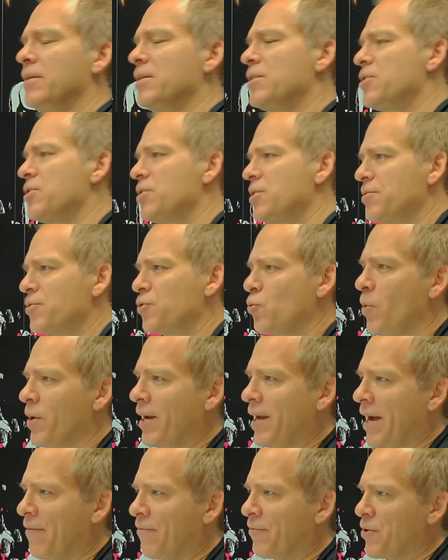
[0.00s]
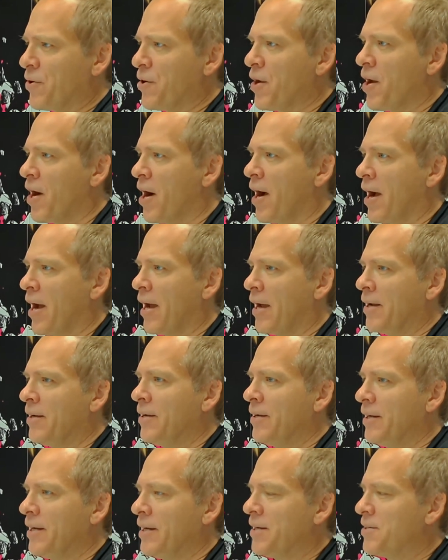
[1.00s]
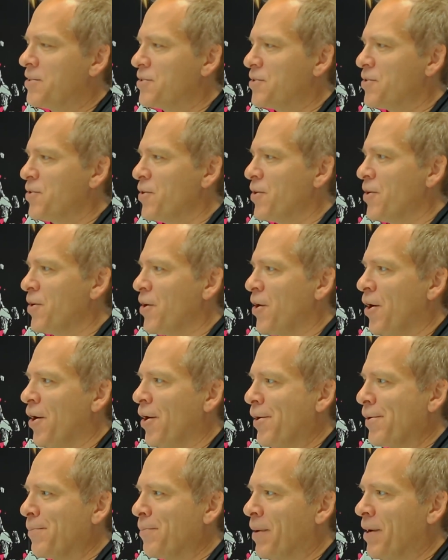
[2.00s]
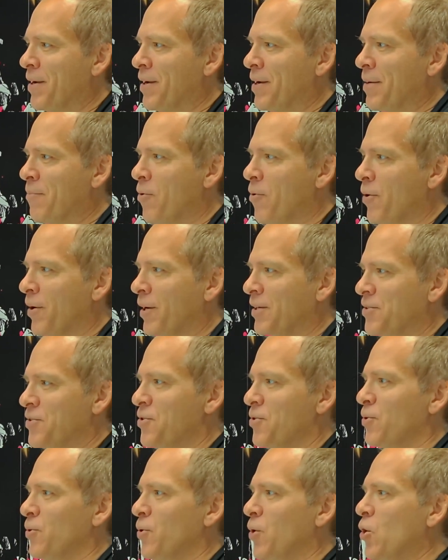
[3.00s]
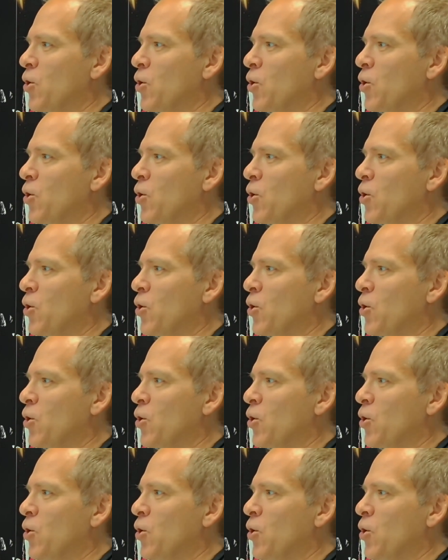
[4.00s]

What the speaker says: It's 20 after 9 Eastern on Monday morning. So